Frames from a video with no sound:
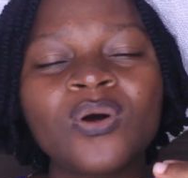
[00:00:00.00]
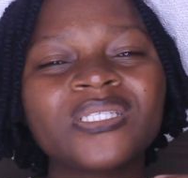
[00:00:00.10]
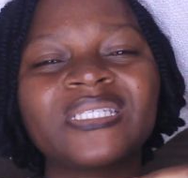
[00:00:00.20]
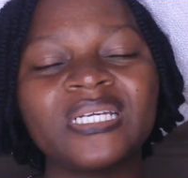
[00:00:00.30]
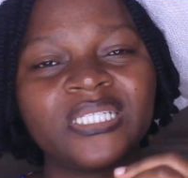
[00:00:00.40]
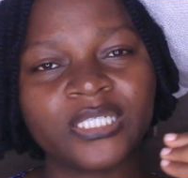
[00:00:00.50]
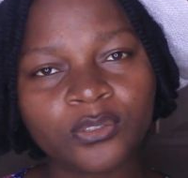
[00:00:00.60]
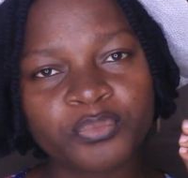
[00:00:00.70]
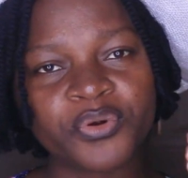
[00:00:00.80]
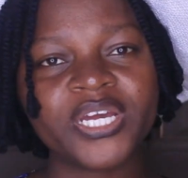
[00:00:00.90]
What is a
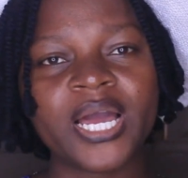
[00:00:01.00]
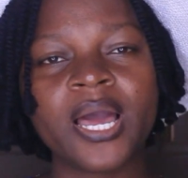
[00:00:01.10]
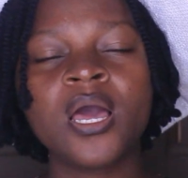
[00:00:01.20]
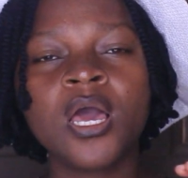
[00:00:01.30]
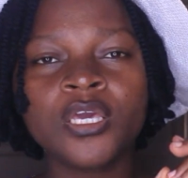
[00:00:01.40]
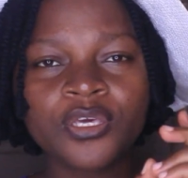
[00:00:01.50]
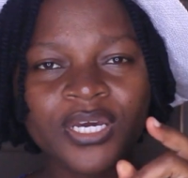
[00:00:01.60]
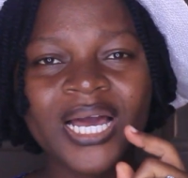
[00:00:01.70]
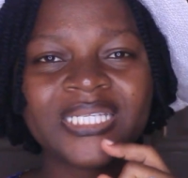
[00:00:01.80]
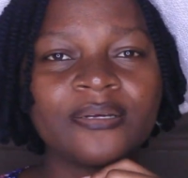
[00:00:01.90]
deal breaker? You
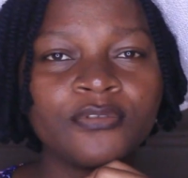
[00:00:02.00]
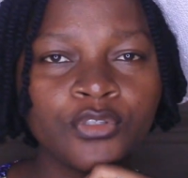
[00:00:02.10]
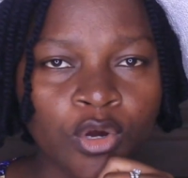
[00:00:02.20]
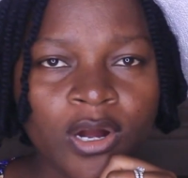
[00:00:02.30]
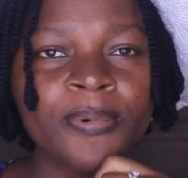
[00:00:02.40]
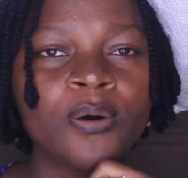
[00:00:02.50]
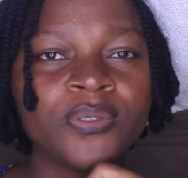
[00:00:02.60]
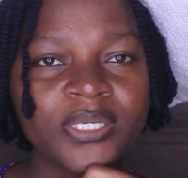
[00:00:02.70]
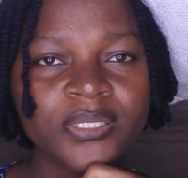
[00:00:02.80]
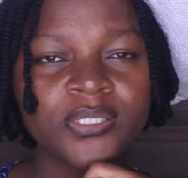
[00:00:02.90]
guys have to talk
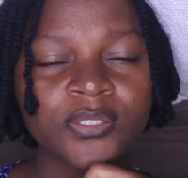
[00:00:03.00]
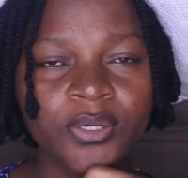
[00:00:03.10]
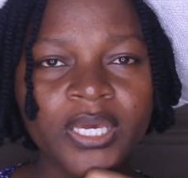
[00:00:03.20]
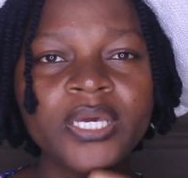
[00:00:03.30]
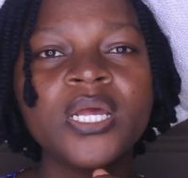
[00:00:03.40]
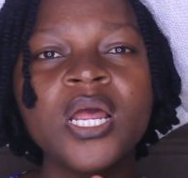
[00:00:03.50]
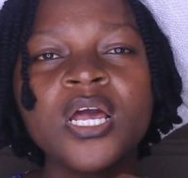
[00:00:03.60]
about it, okay?